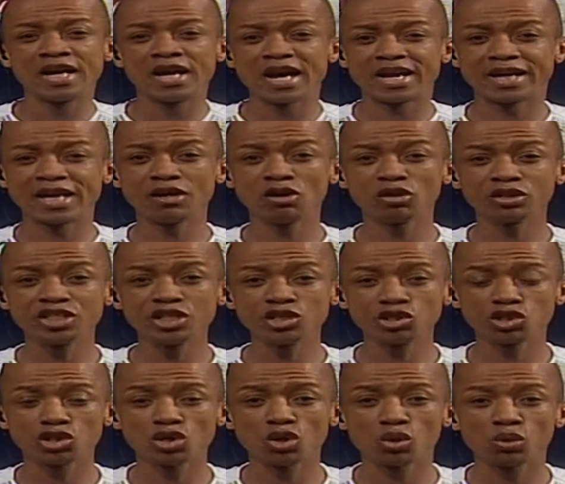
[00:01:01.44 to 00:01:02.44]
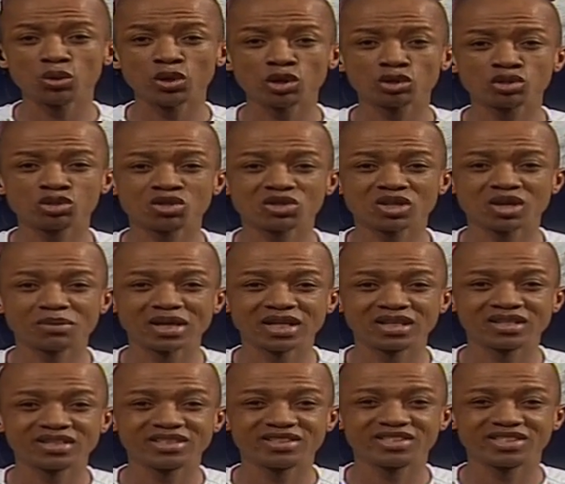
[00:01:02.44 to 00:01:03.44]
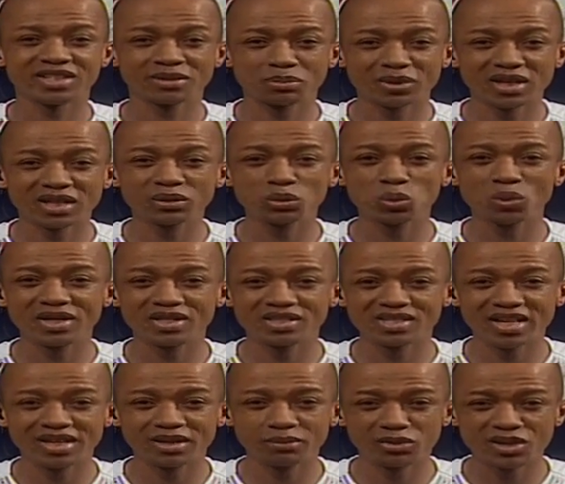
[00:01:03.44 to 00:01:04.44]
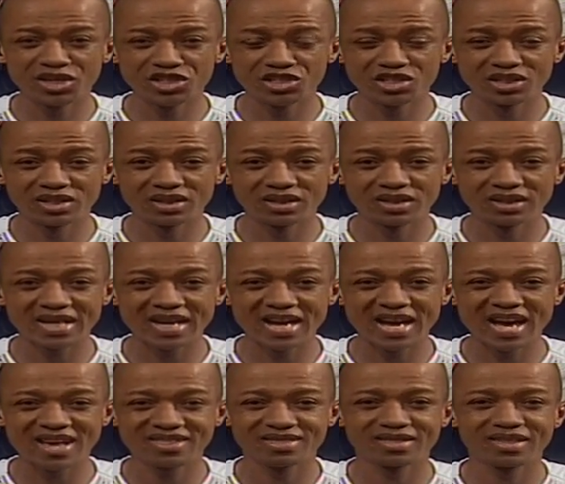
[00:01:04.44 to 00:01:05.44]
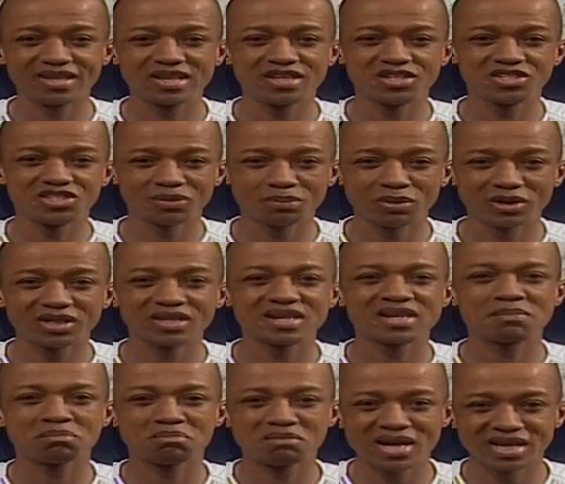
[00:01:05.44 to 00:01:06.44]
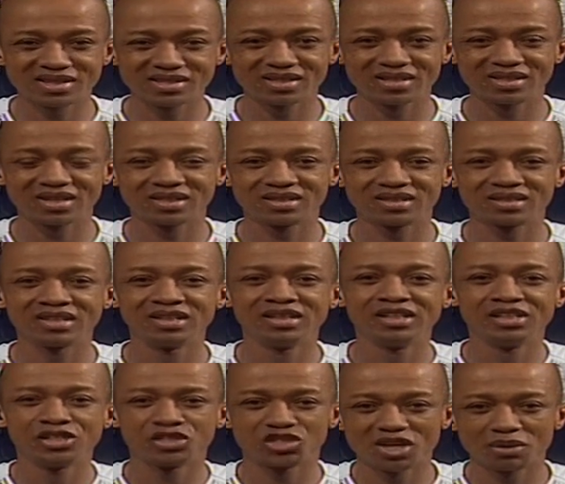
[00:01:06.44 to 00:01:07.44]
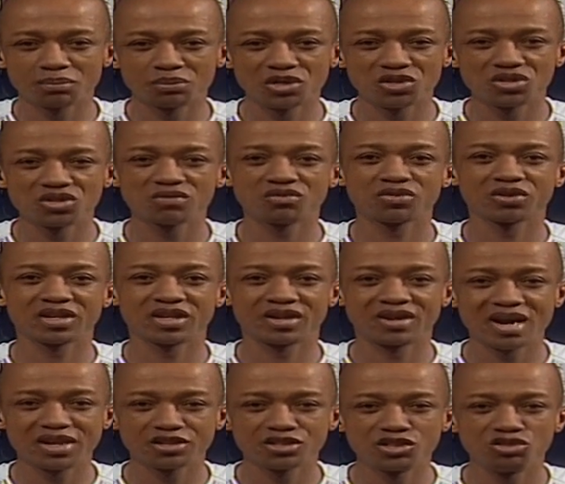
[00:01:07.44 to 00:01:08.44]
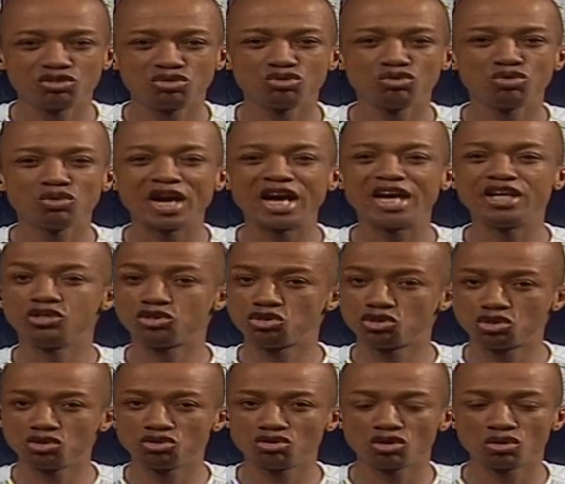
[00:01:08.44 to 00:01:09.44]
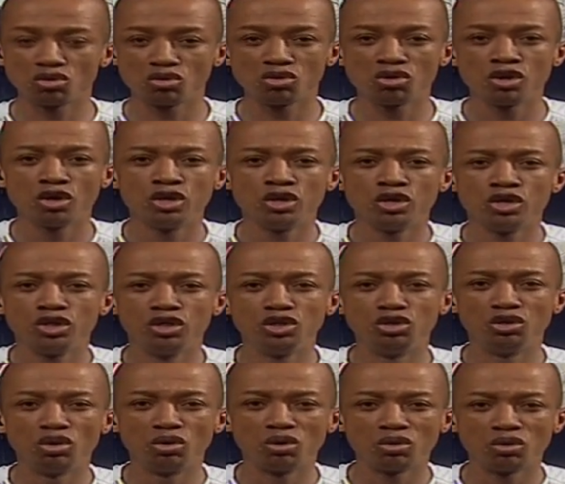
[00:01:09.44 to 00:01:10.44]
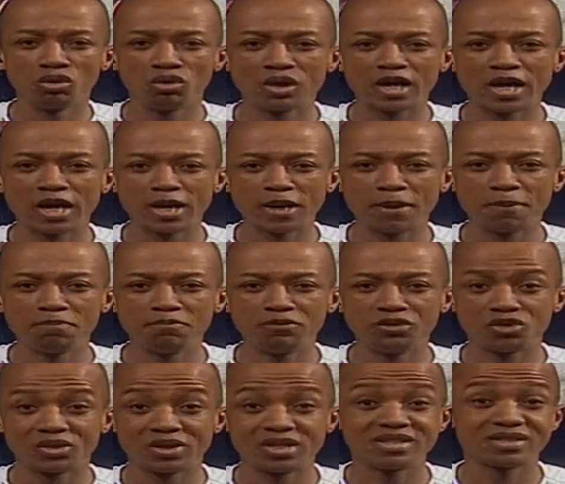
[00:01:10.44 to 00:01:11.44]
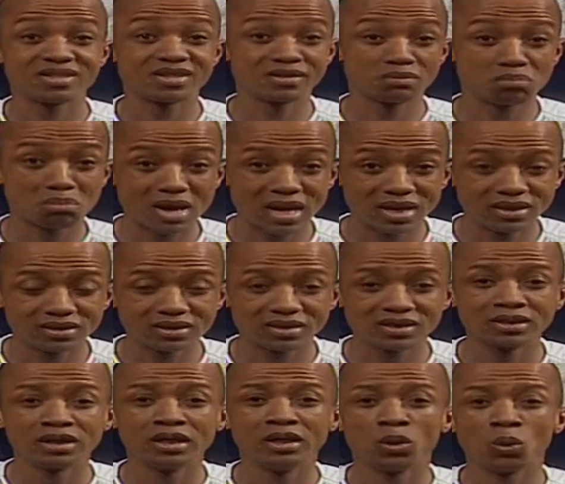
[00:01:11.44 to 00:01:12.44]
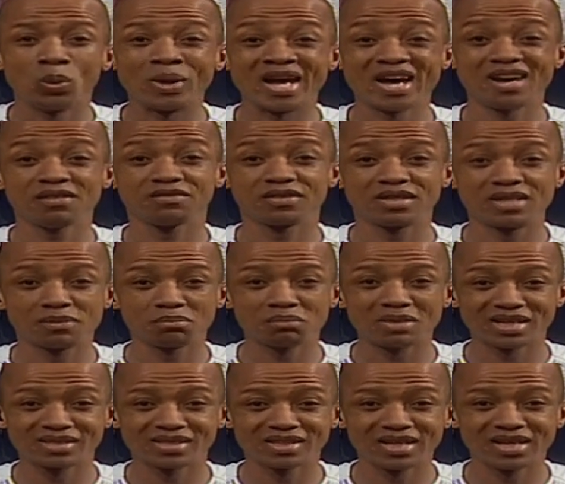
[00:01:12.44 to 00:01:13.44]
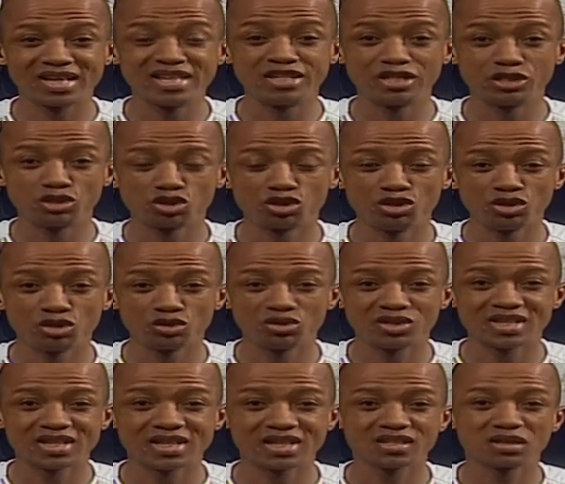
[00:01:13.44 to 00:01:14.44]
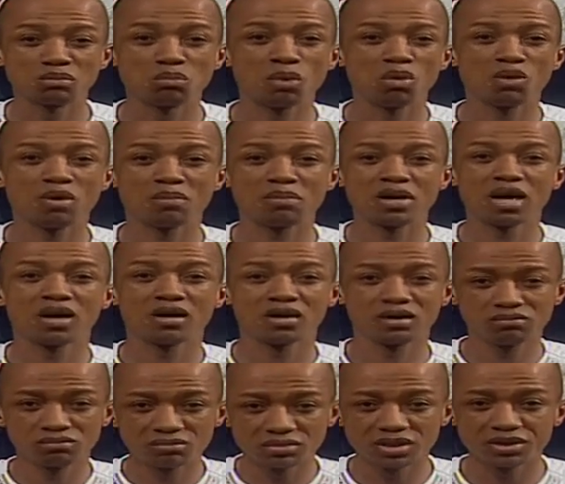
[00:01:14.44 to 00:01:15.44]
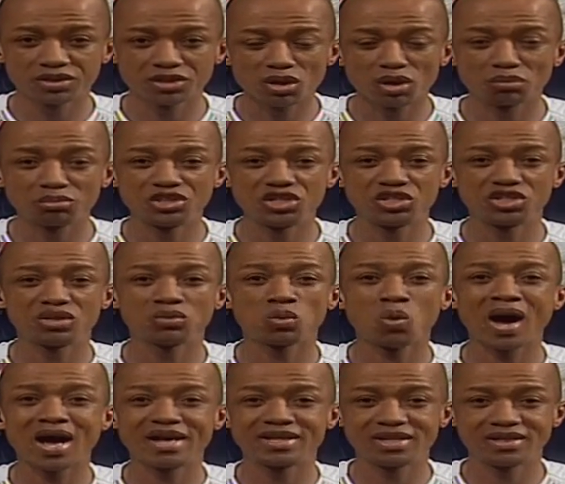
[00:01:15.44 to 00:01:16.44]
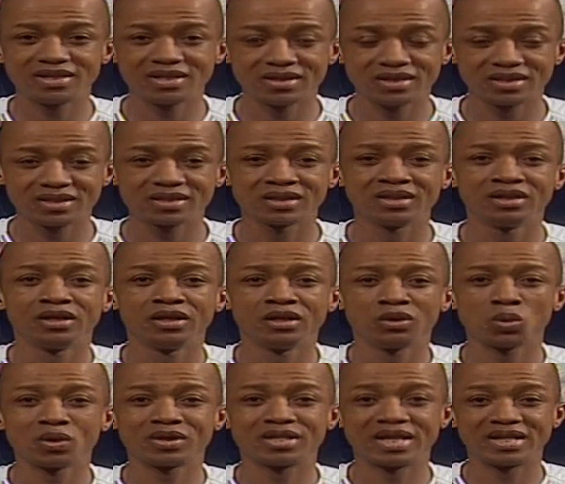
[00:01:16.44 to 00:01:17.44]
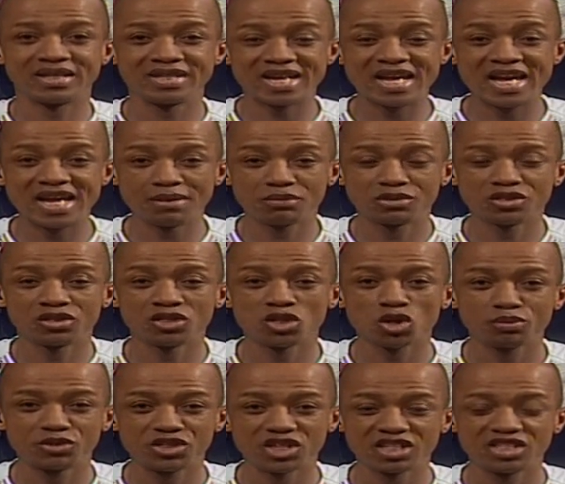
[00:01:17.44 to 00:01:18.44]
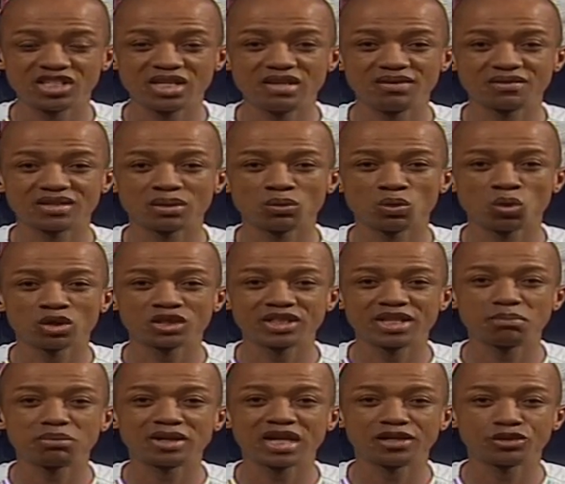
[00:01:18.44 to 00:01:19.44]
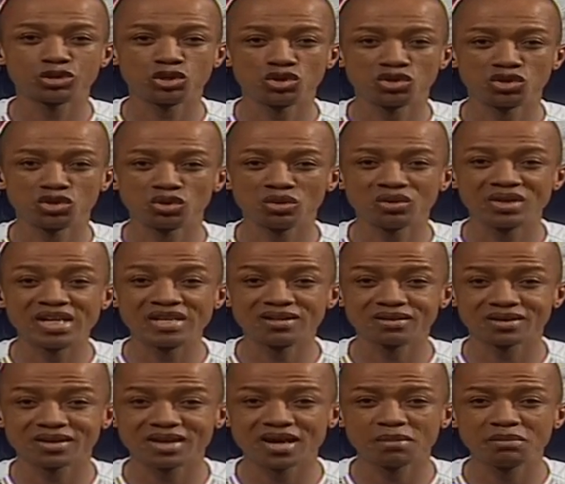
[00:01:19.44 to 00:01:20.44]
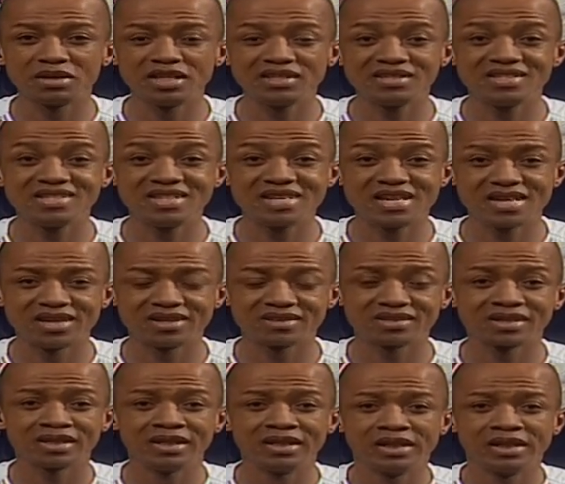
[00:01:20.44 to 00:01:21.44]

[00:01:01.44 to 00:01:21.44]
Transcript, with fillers: Again, on this show, we also talk about a Japan Week celebration. They had the Japan Ambassadors Championship for Karate Do and Judo. You know, um, during this month, we have the ambassador in the studio to tell us more about this competition, why they did it, what are the aims and the objectives, and what they plan to do in the coming years.